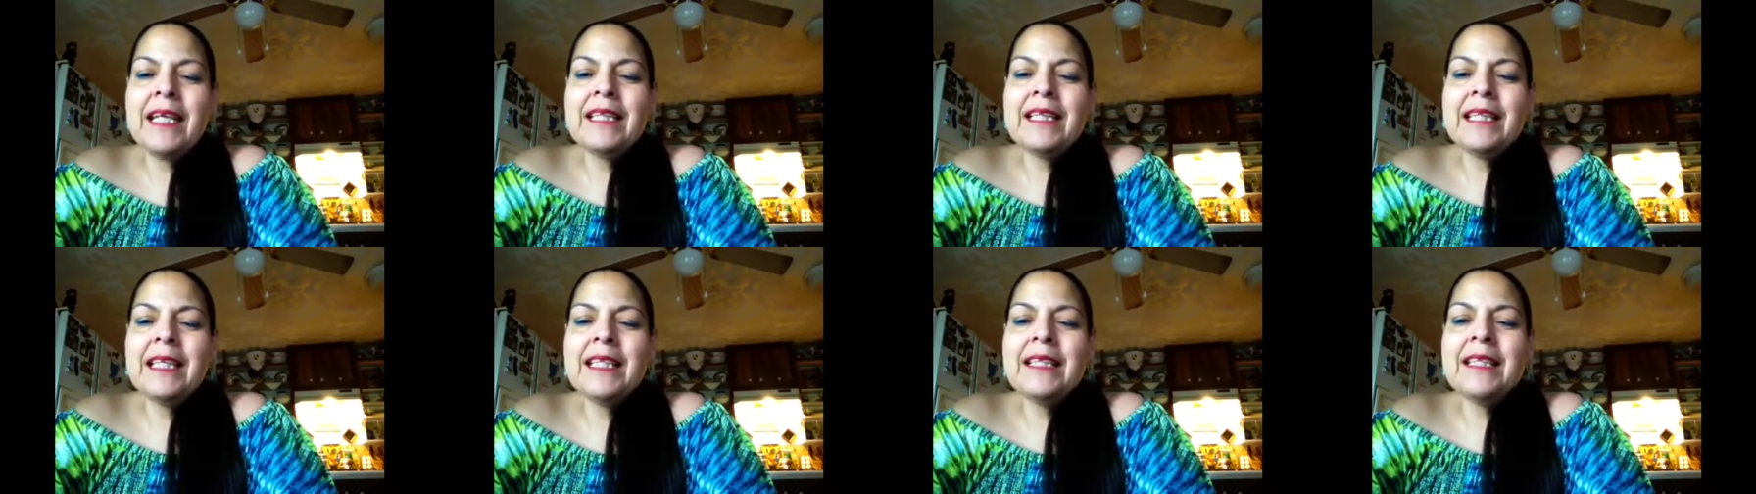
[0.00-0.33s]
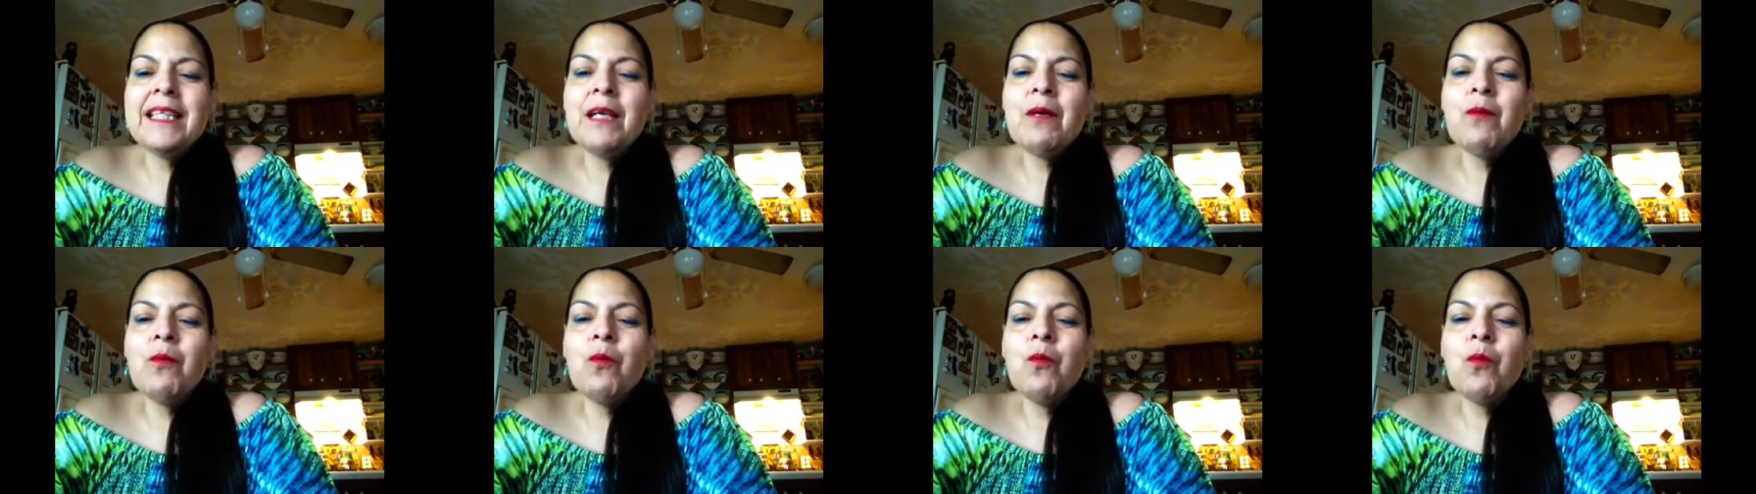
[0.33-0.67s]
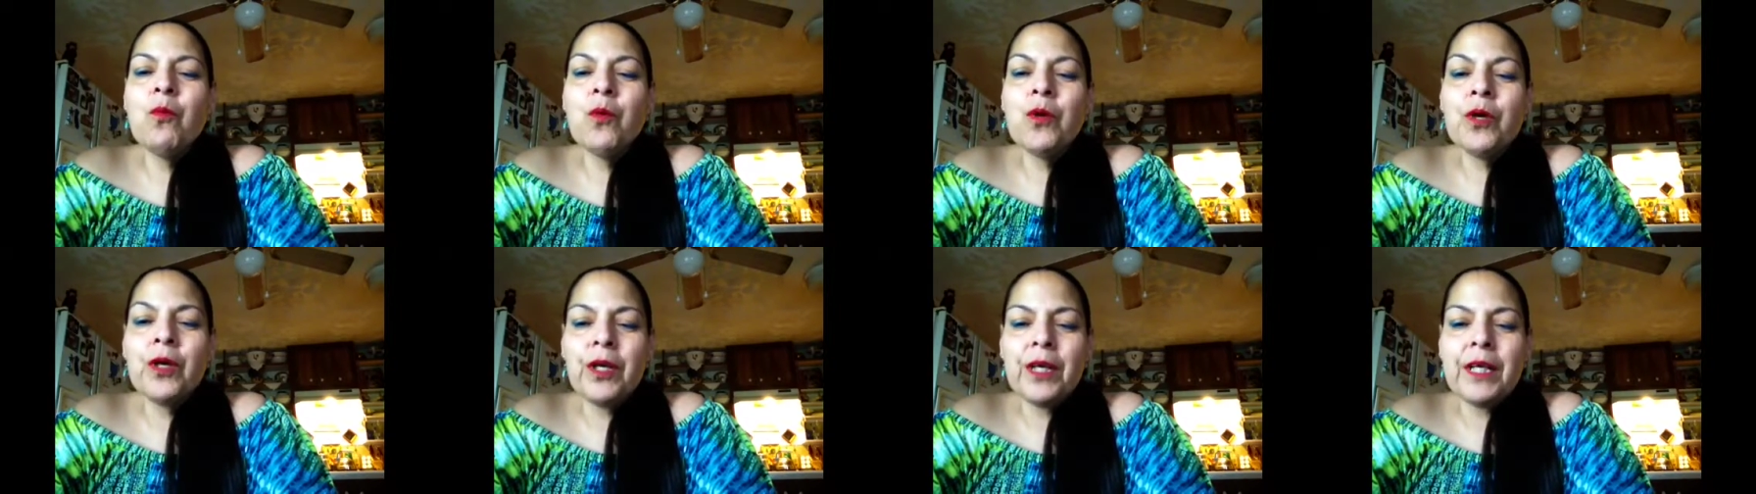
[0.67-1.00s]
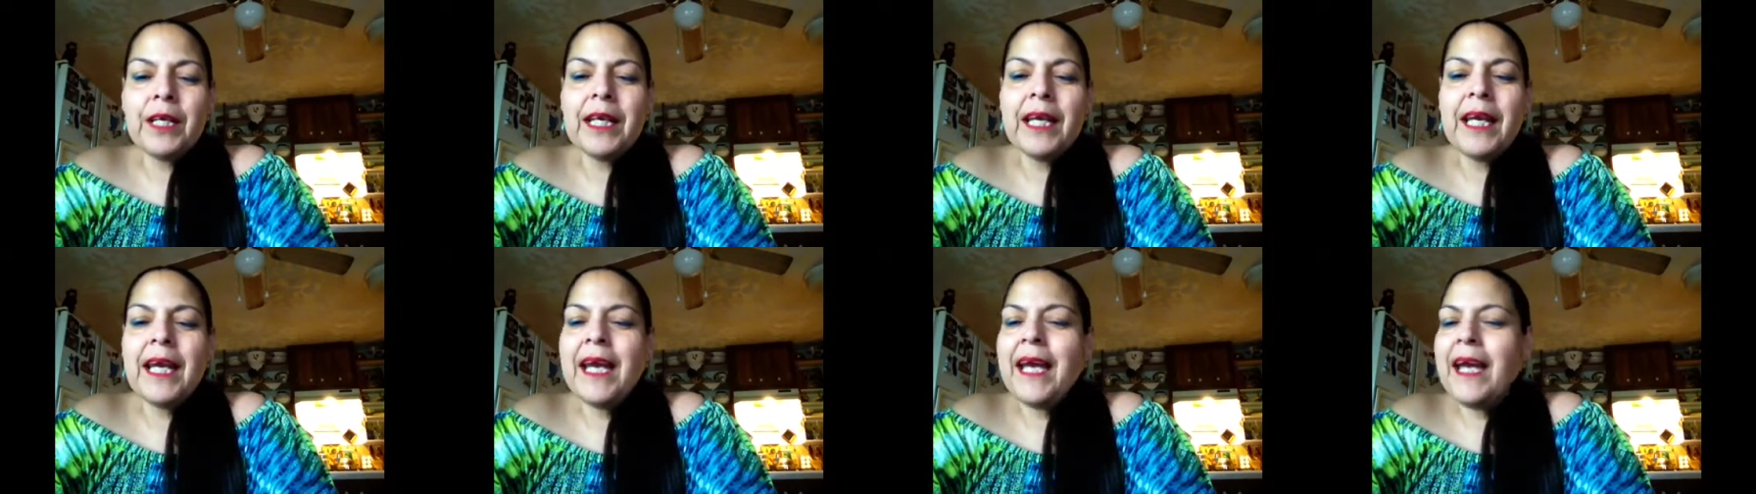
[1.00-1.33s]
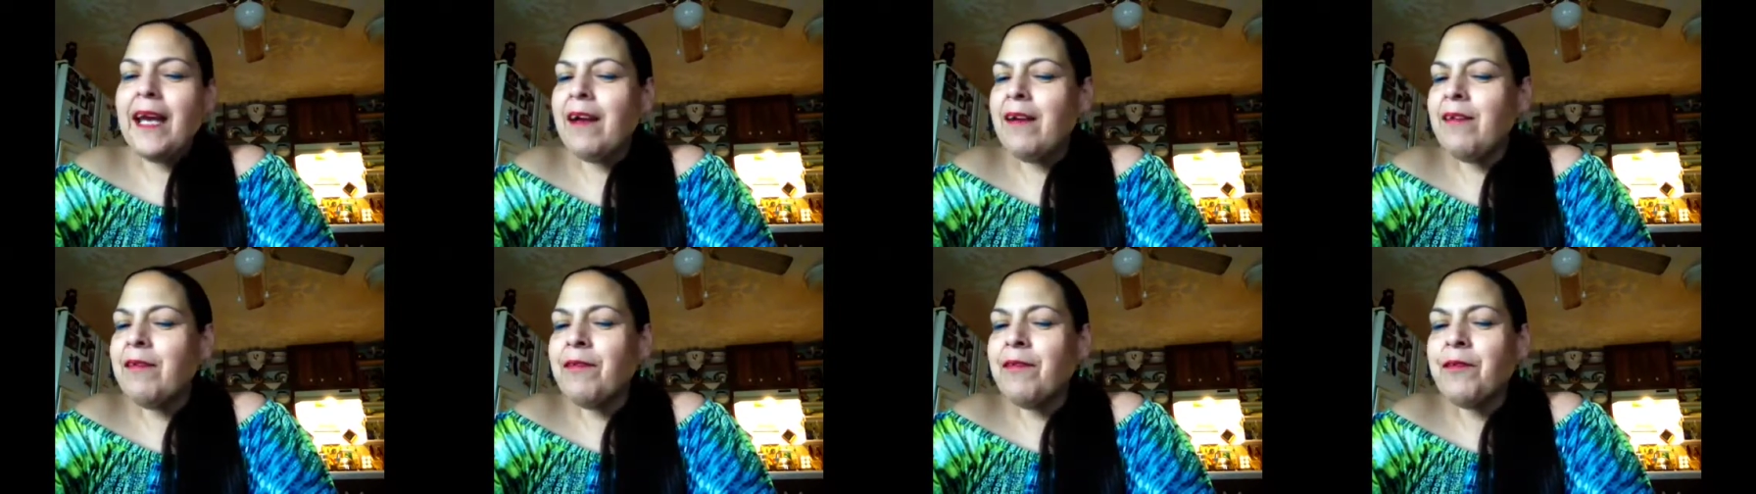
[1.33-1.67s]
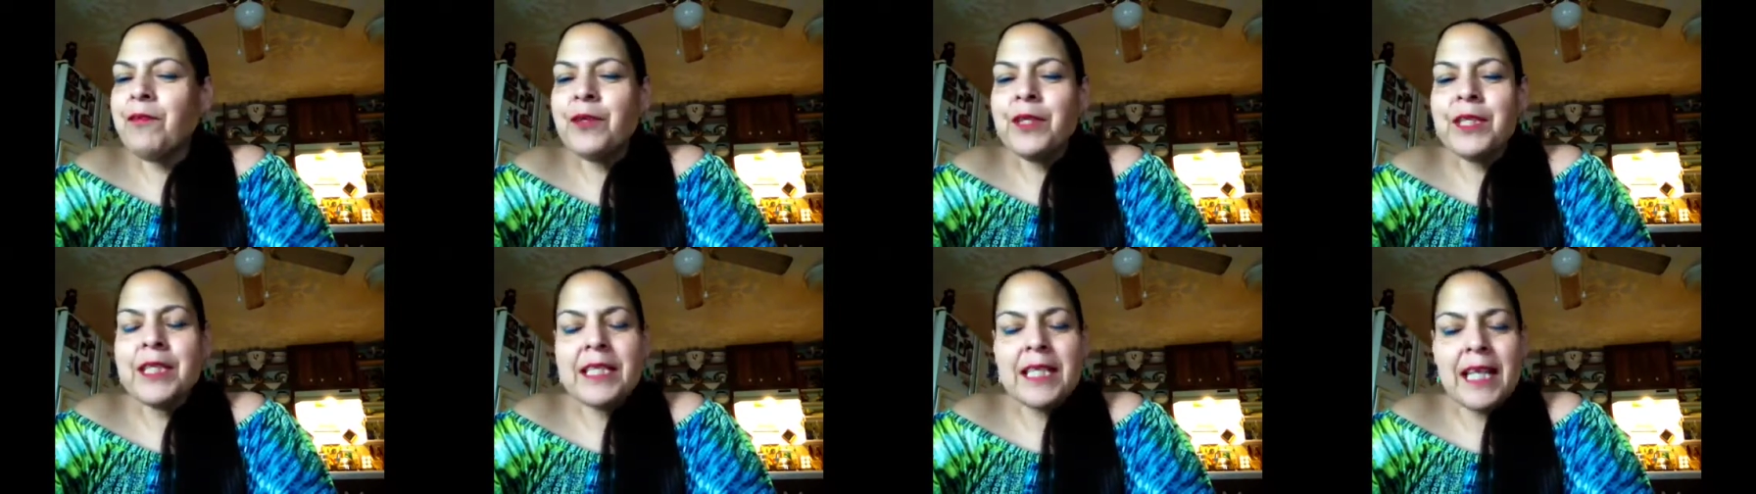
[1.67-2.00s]
and then they work
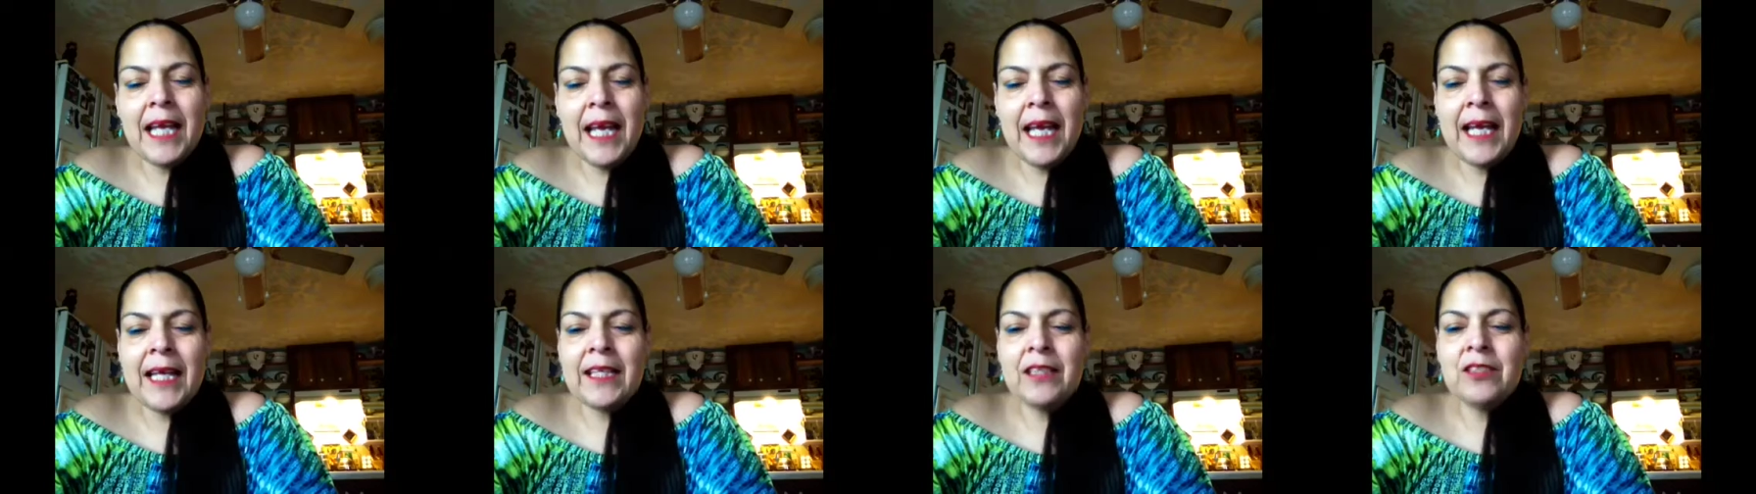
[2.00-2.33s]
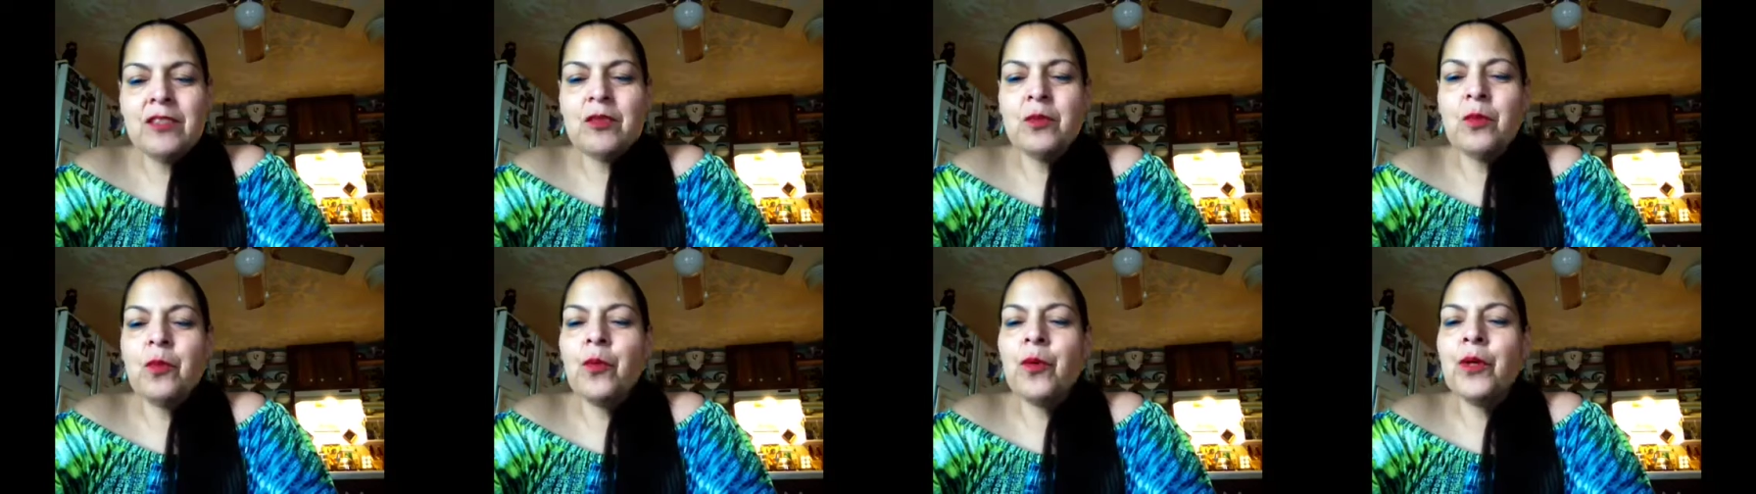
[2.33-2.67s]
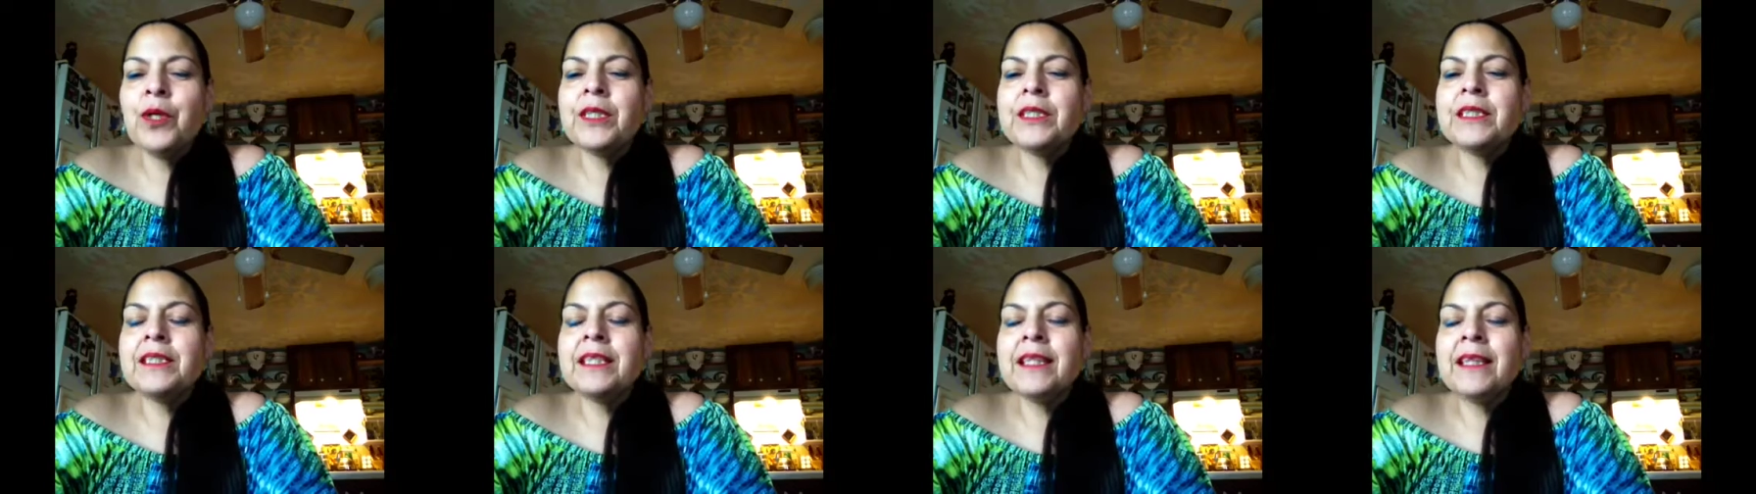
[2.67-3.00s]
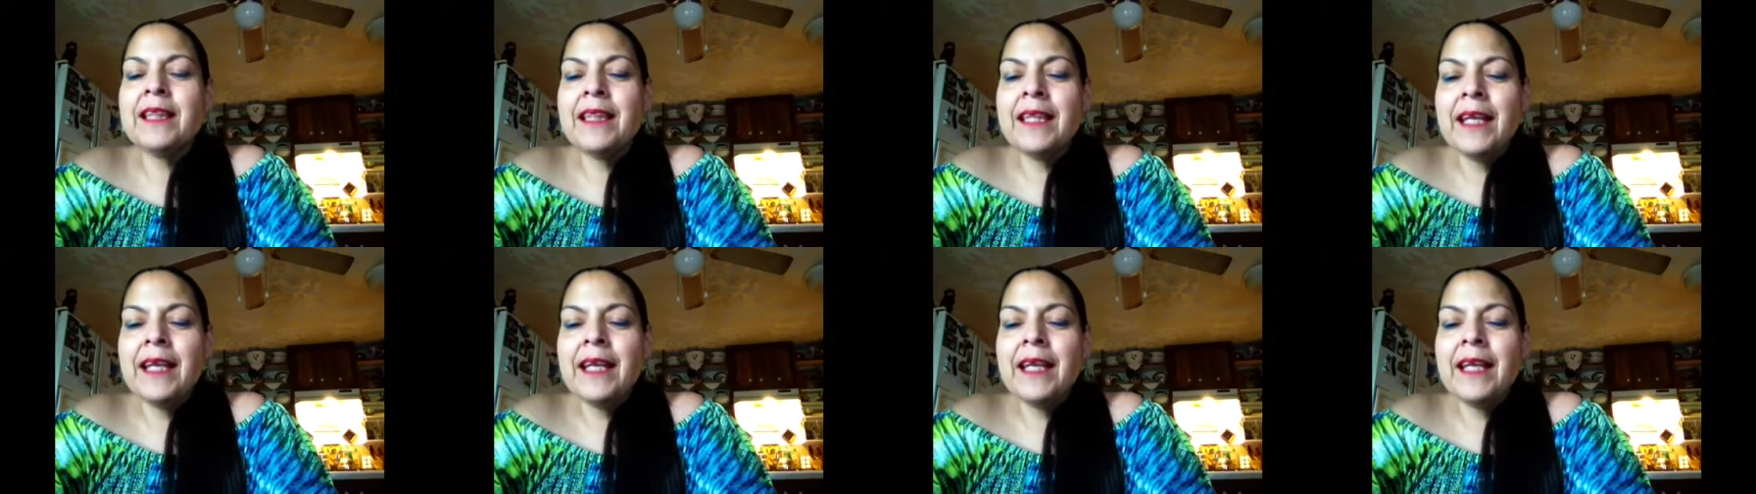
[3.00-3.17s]
every day towards